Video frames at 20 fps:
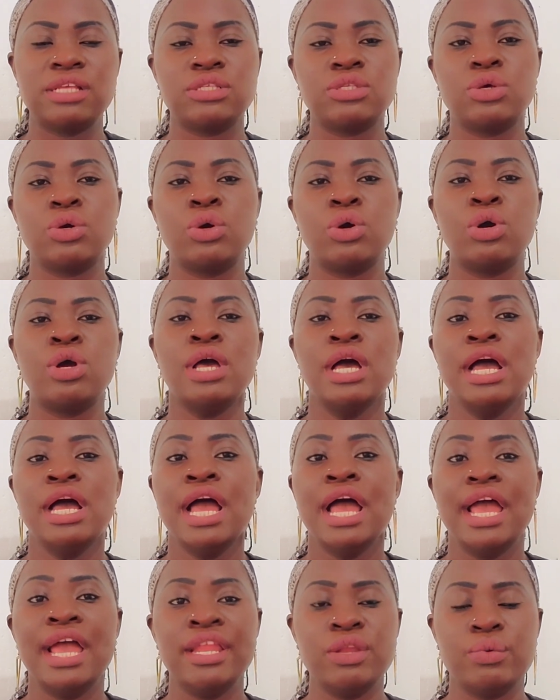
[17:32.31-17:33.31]
So
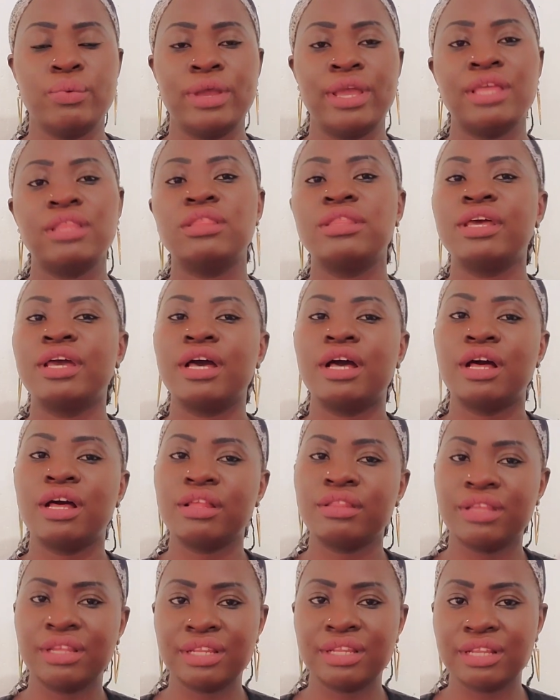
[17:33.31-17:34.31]
anyway,
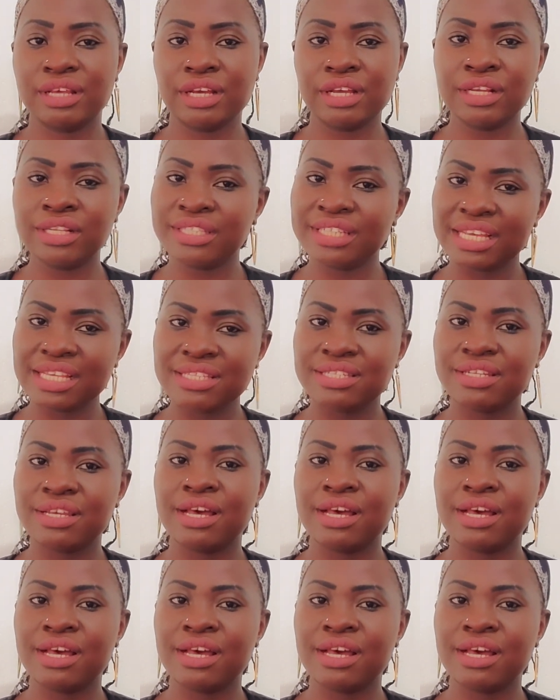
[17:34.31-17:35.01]
then just